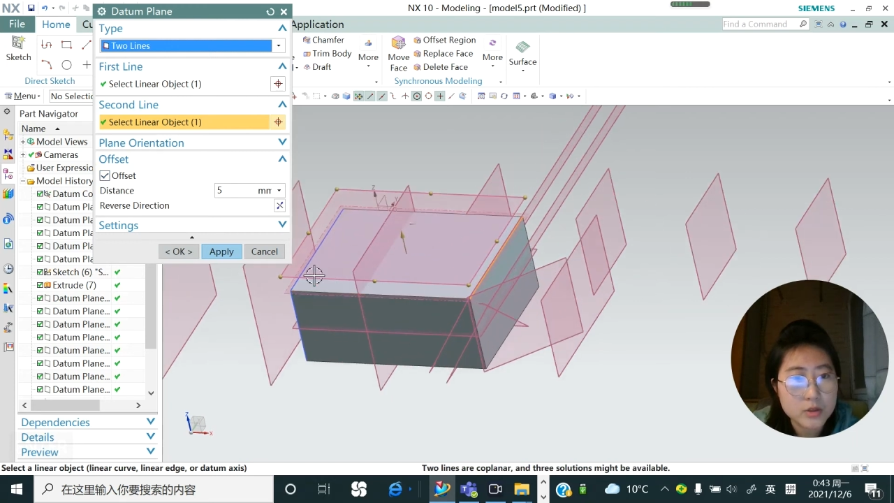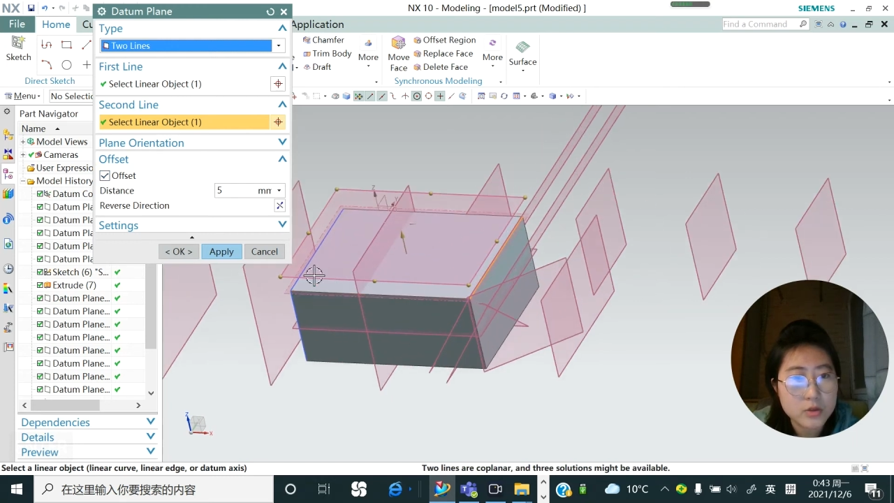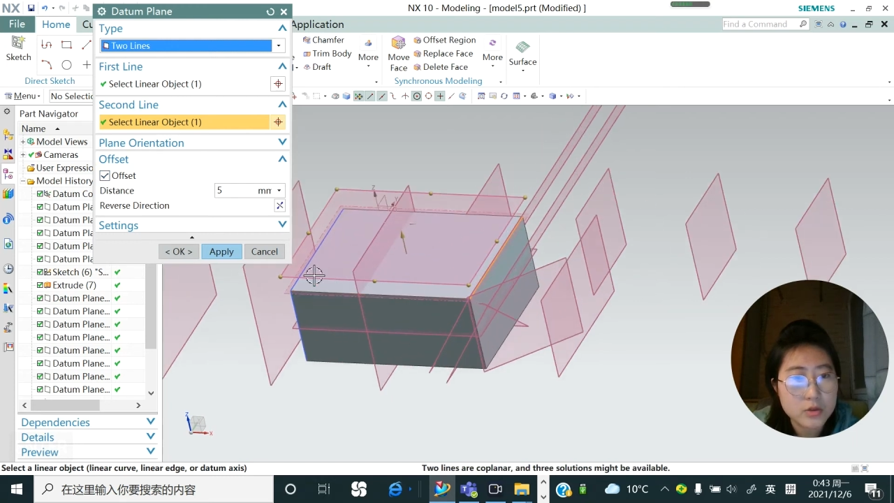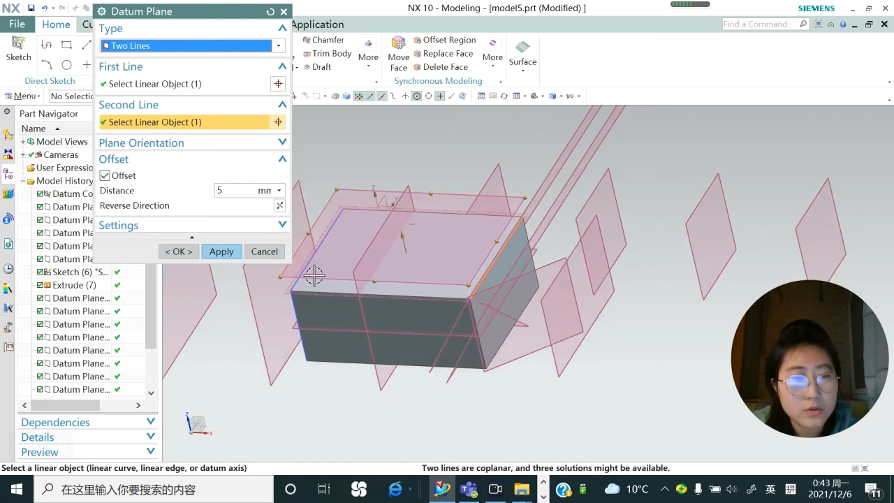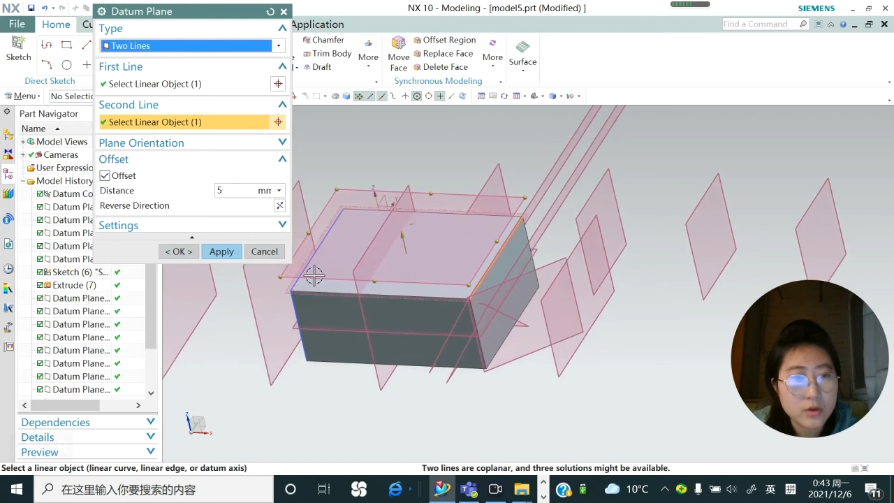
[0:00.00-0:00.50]

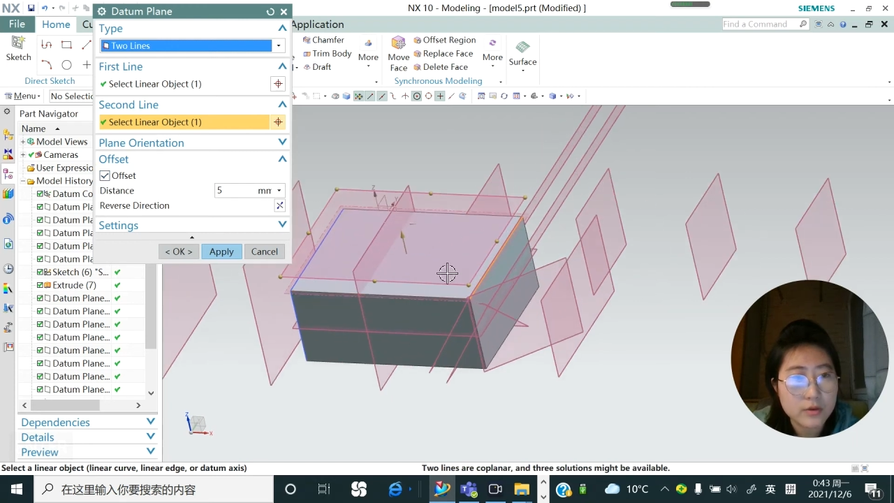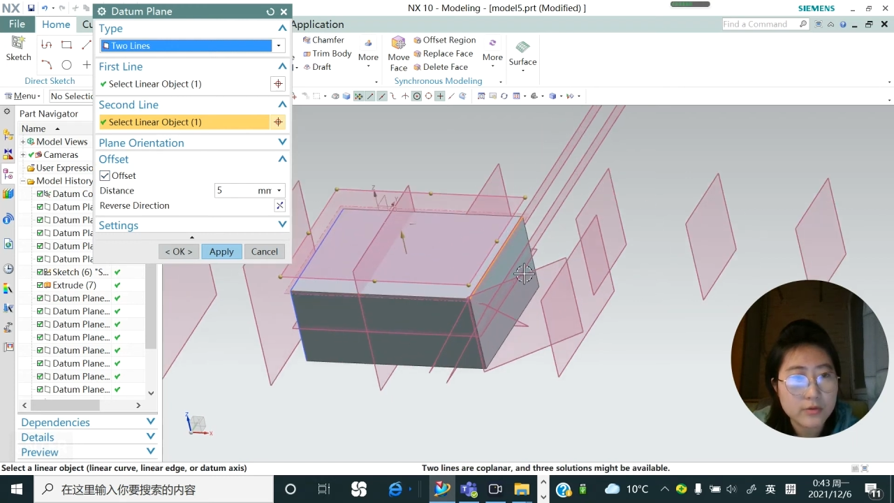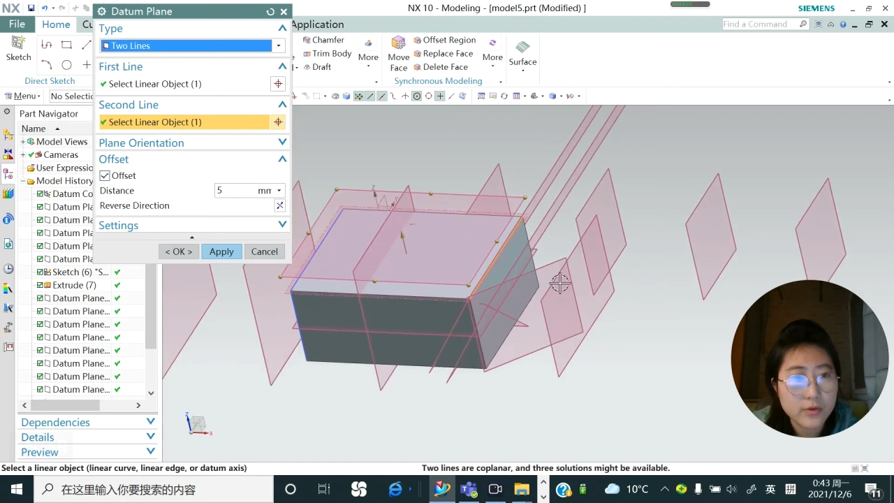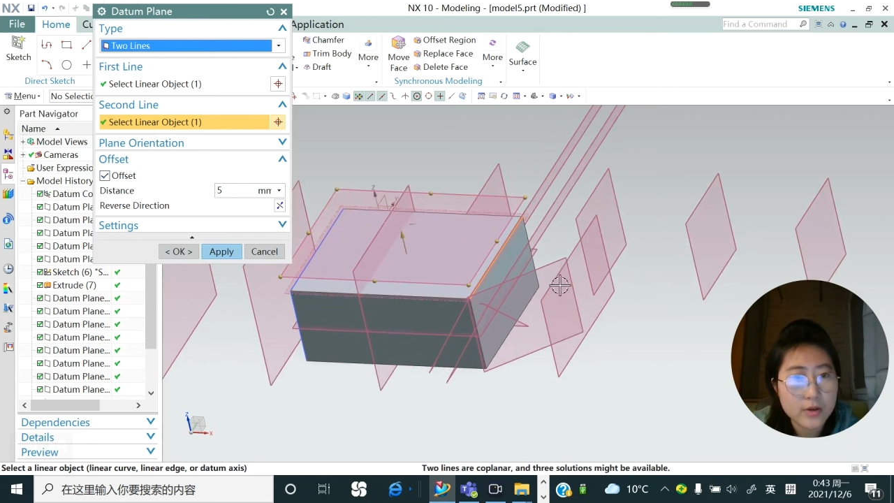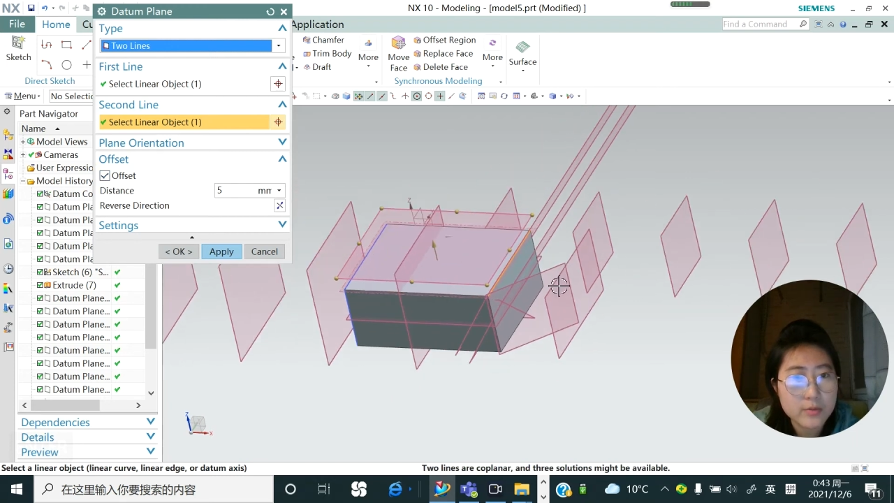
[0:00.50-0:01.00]
to do a
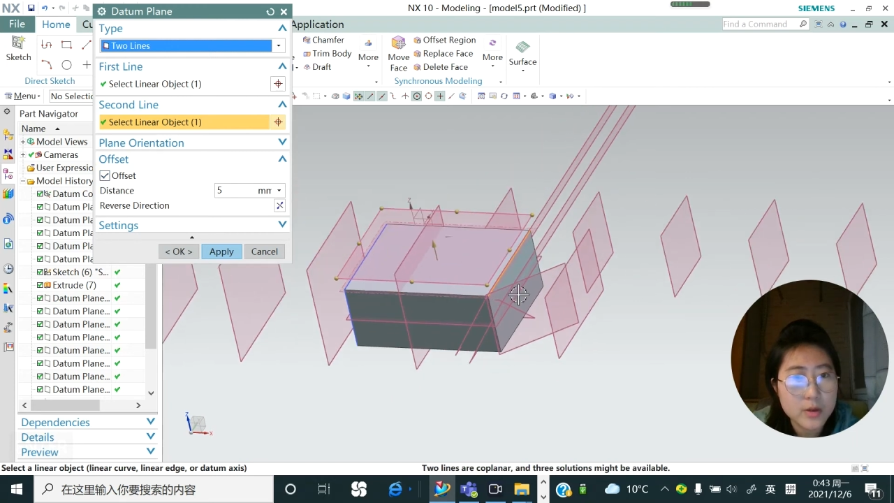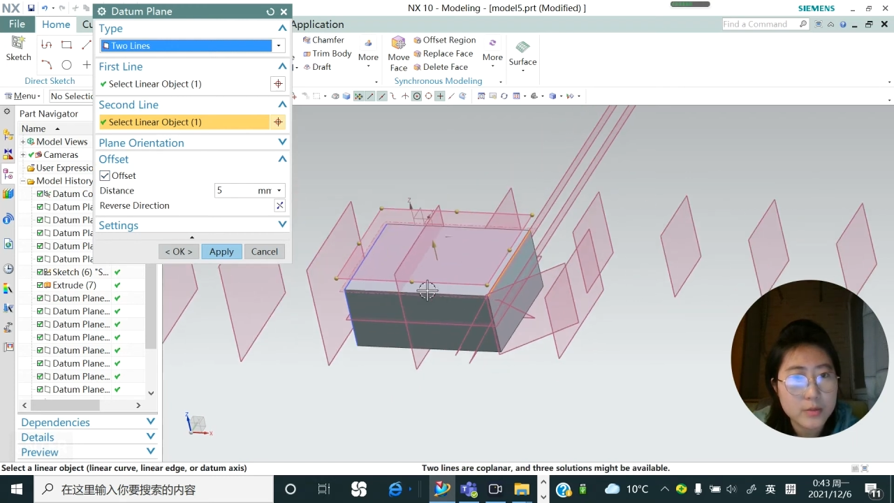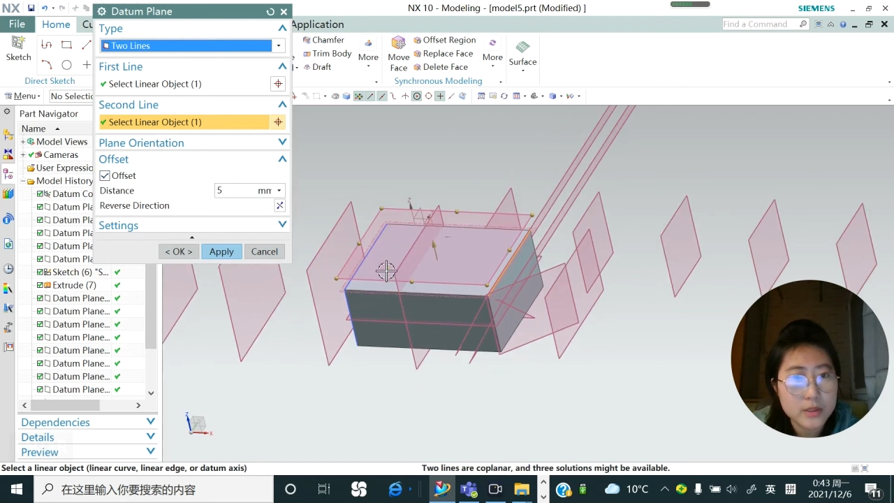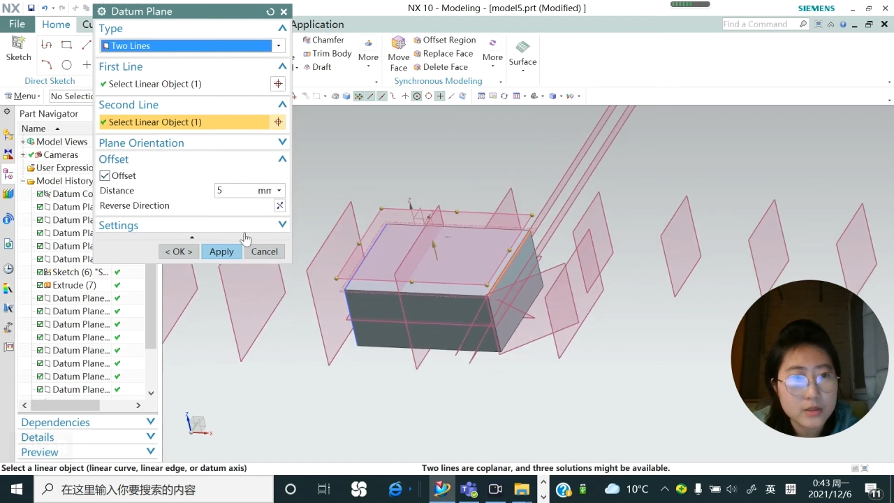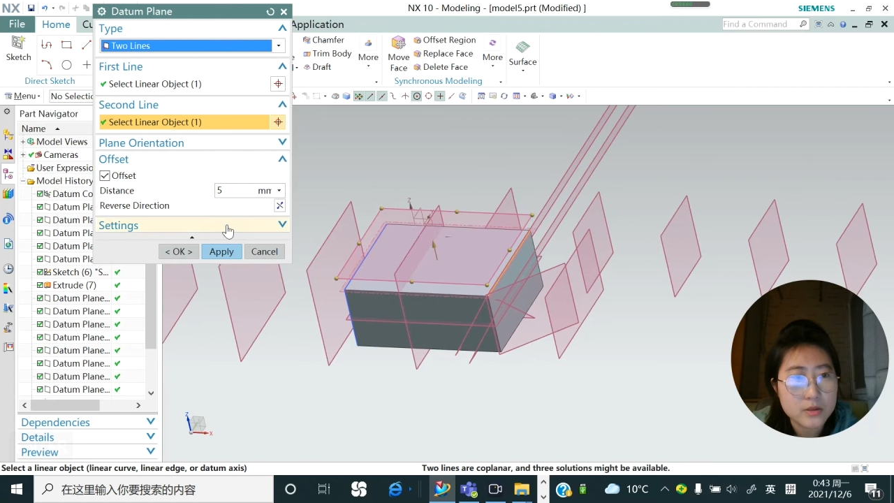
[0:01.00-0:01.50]
5
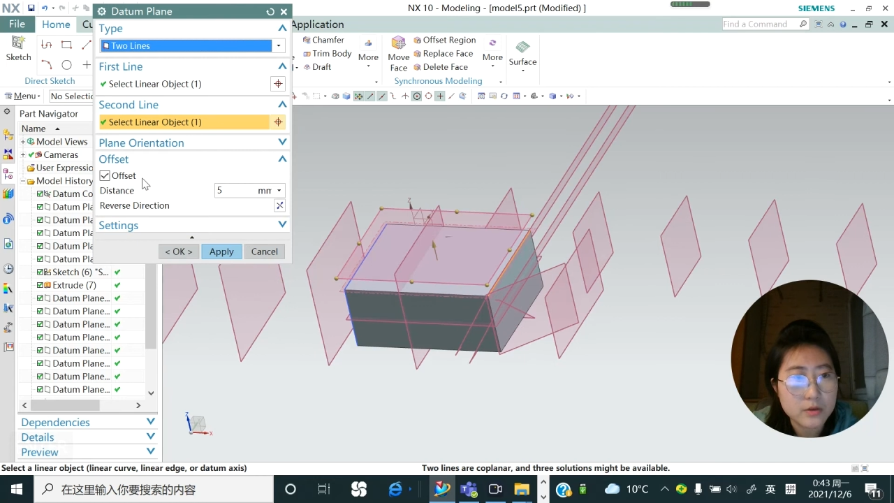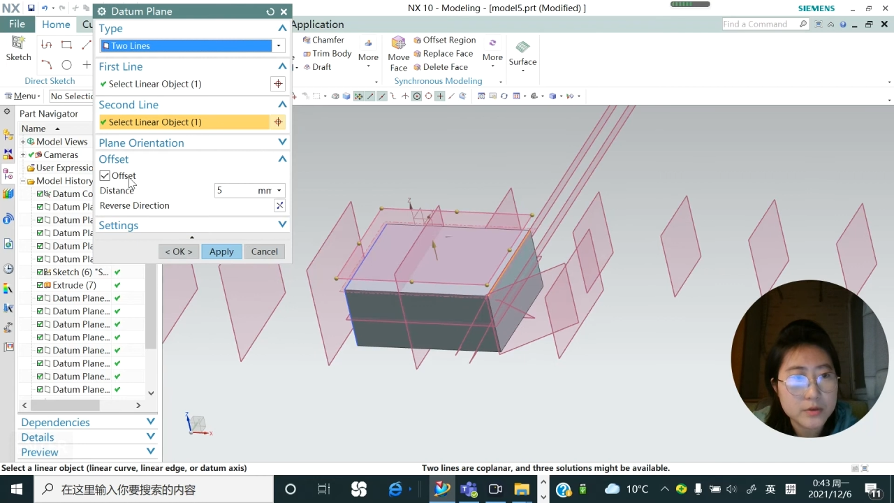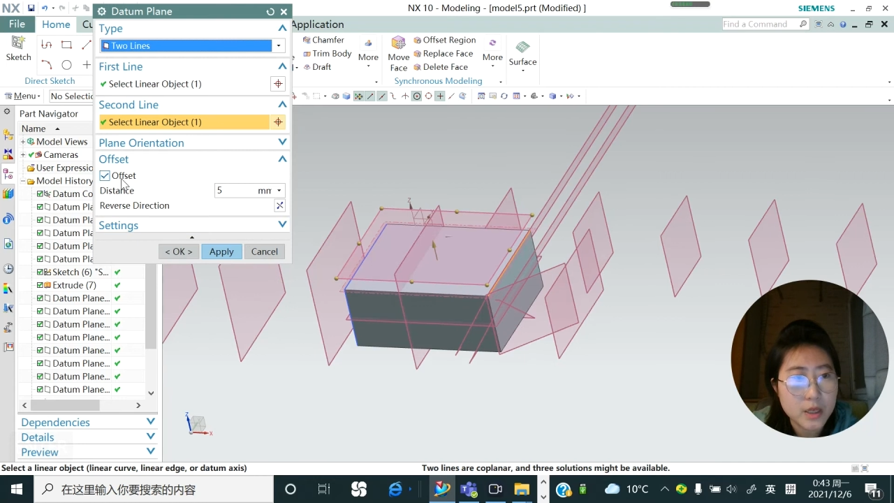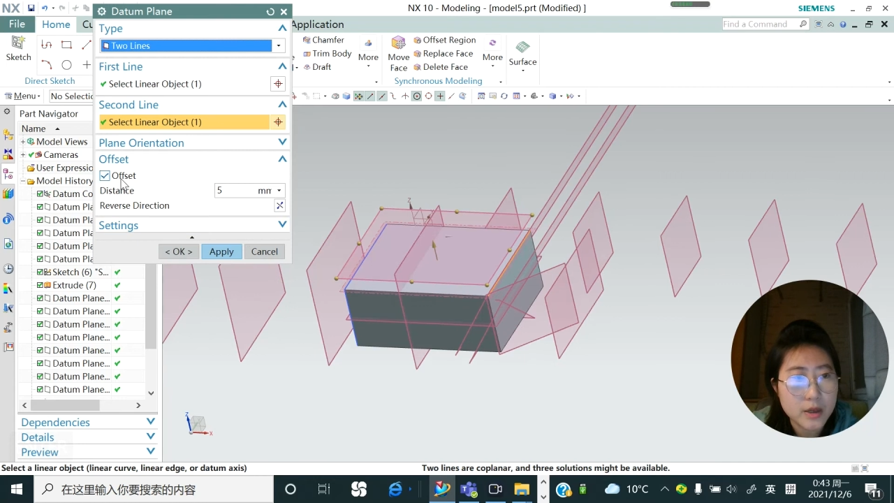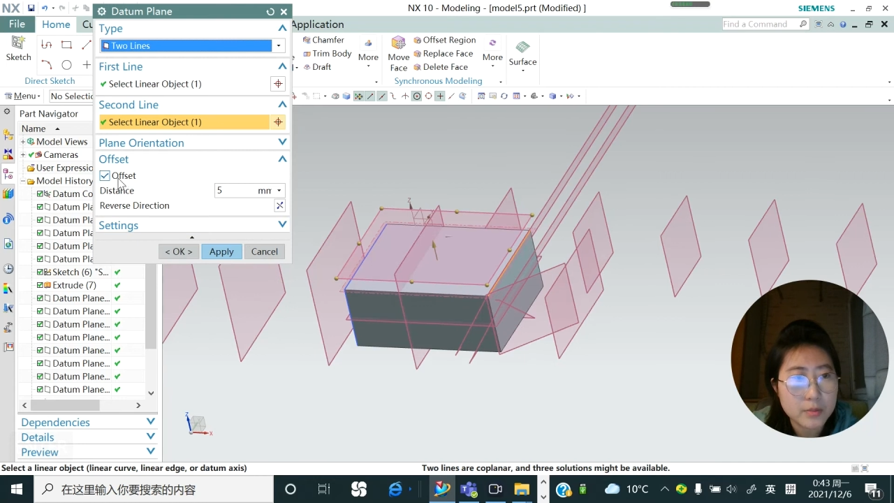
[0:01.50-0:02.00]
millimeters offside.